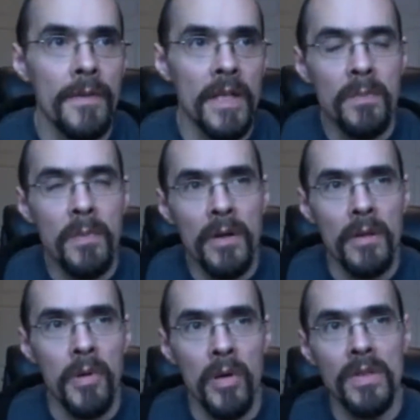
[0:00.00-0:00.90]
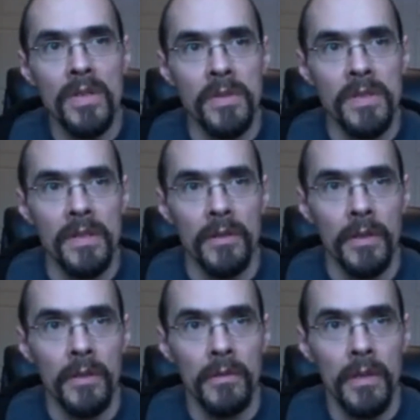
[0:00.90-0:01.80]
That's part of the bonus
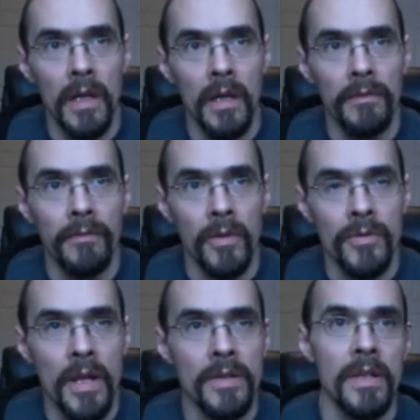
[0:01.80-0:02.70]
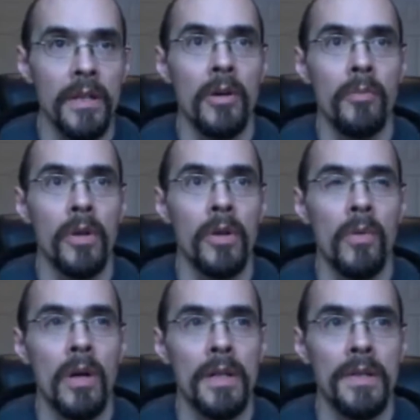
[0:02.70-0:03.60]
material for Tragedy and Hope
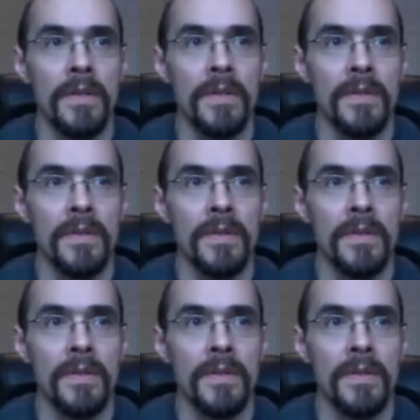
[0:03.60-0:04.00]
101 is